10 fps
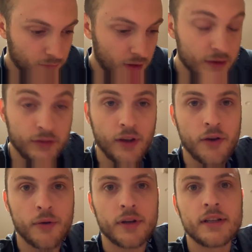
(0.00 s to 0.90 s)

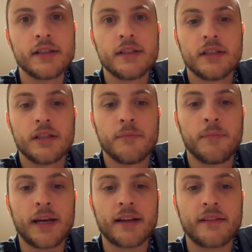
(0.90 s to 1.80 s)
so
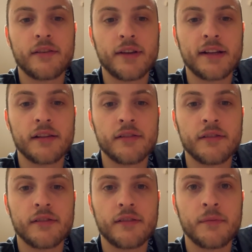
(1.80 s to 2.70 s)
back to
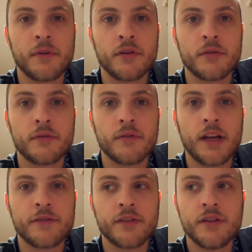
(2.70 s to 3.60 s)
England tomorrow
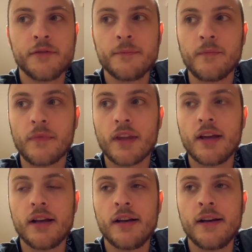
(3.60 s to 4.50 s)
afternoon.
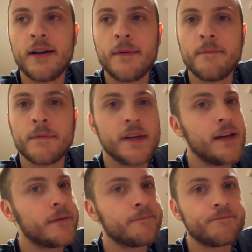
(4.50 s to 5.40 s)

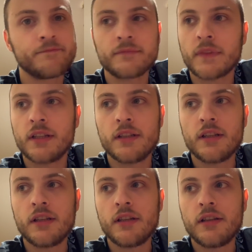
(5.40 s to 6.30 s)
Yeah,
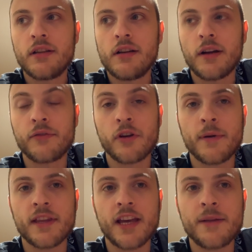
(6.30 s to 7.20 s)
I'll talk
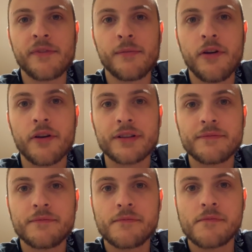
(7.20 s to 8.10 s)
about the game tomorrow.
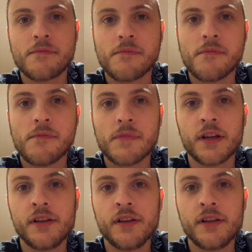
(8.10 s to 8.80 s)
Good